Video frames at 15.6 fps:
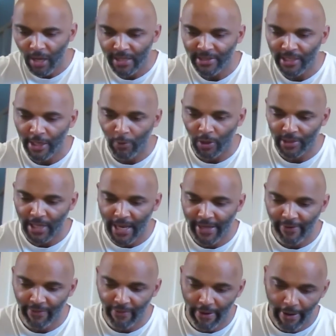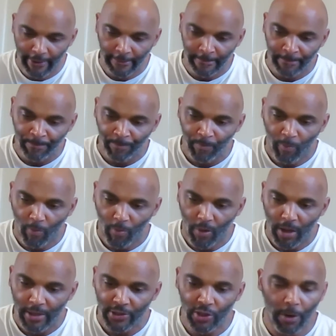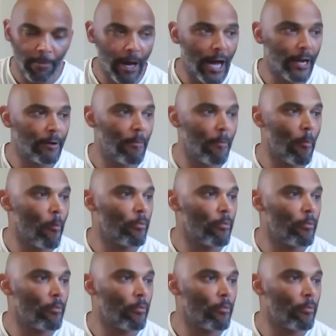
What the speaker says: I tell you what, Dave, it's not bad.